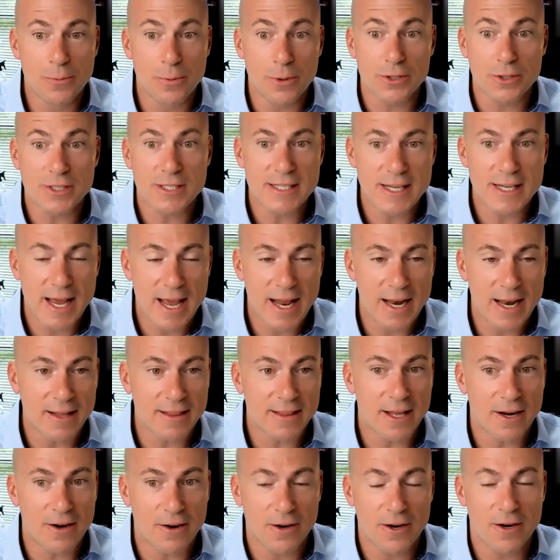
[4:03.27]
2%
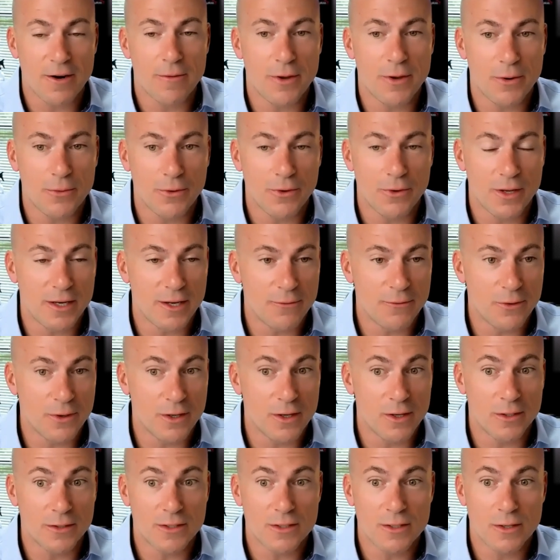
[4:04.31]
that are going to be really
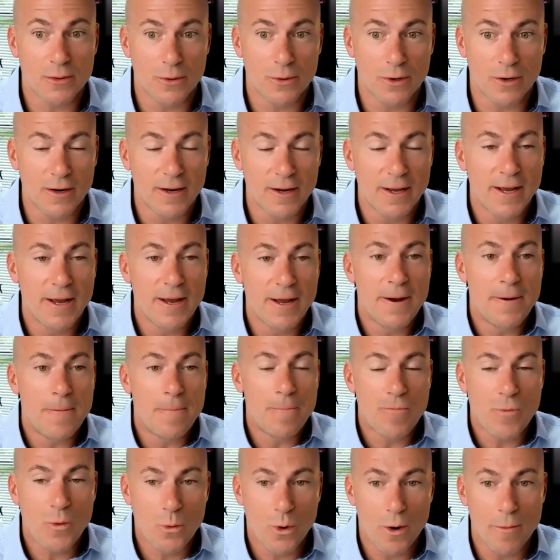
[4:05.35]
difficult. So we're
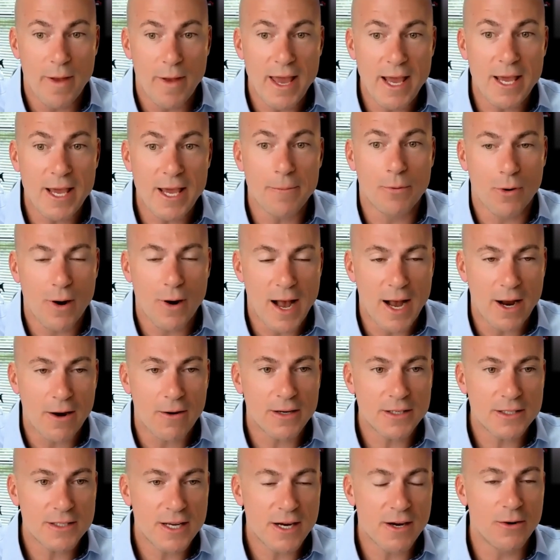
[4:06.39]
we're making
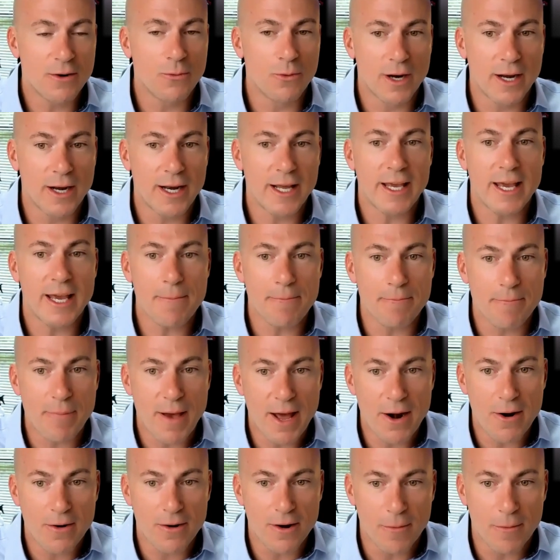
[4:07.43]
progress there and we're going to get
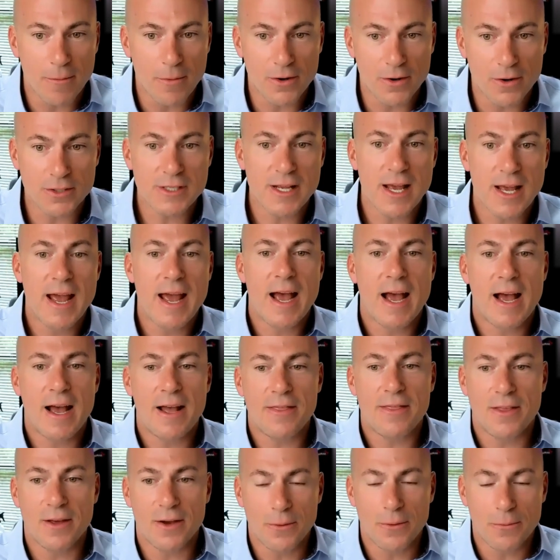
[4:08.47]
better numbers
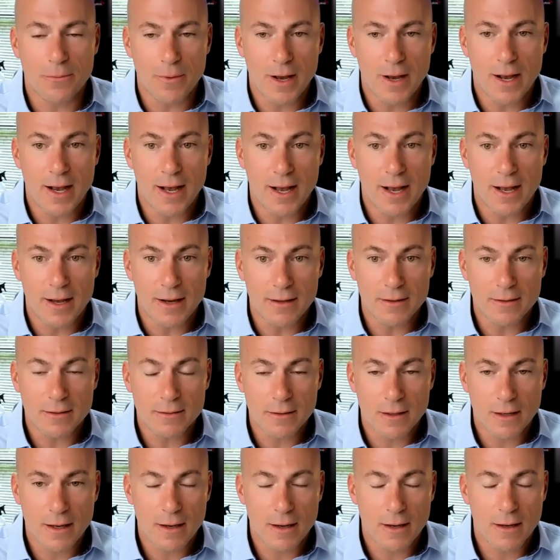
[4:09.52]
the uh,
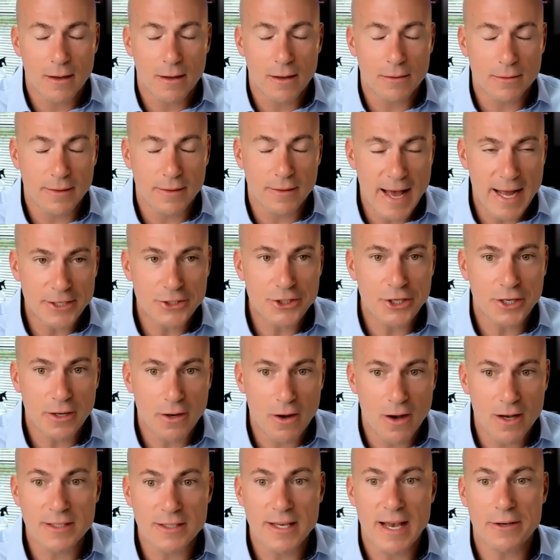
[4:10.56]
lodging
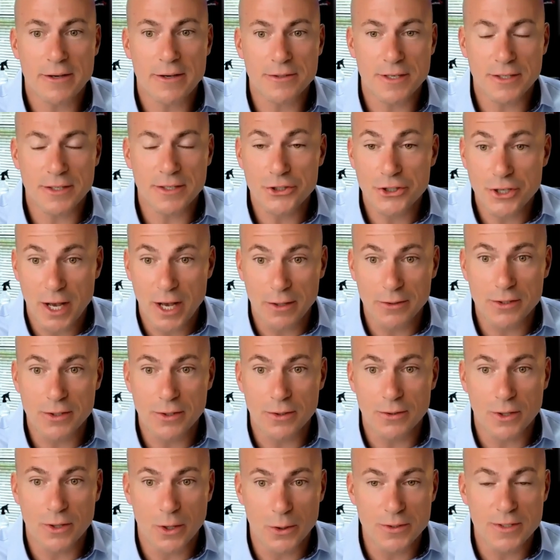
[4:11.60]
costs, housing,
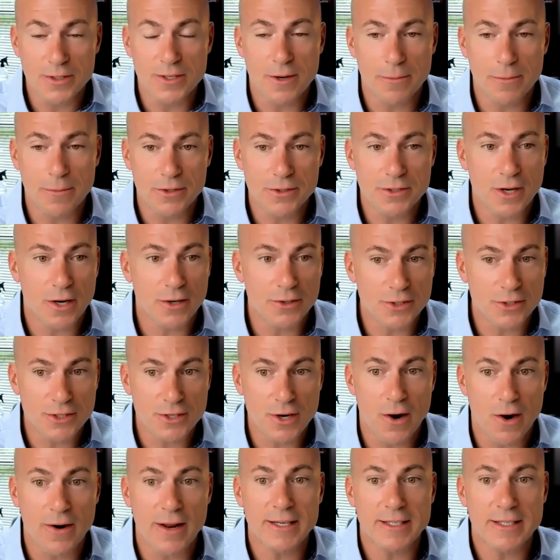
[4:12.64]
shelter, those numbers are
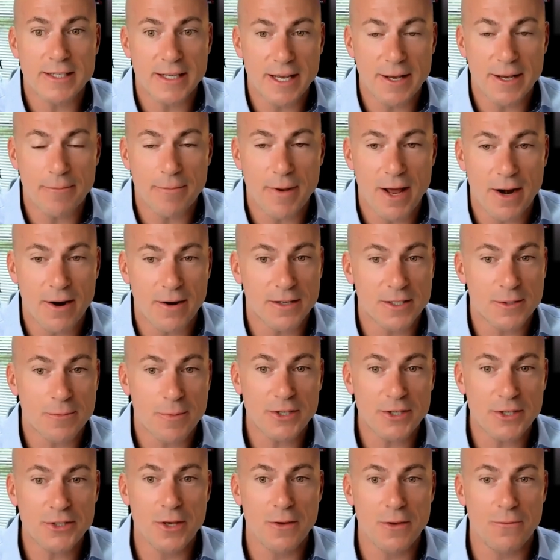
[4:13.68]
starting to get better,
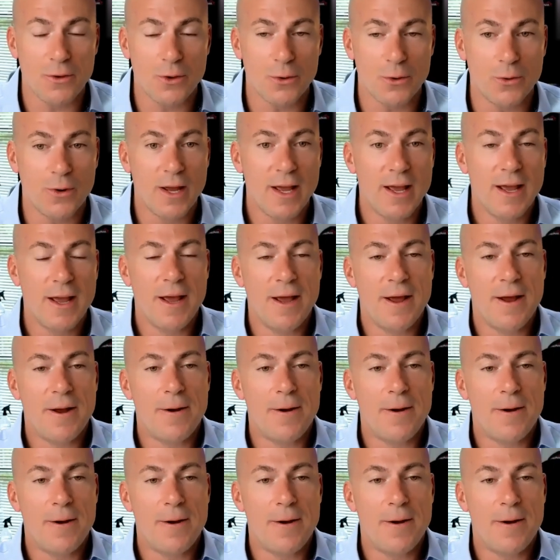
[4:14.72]
especially if you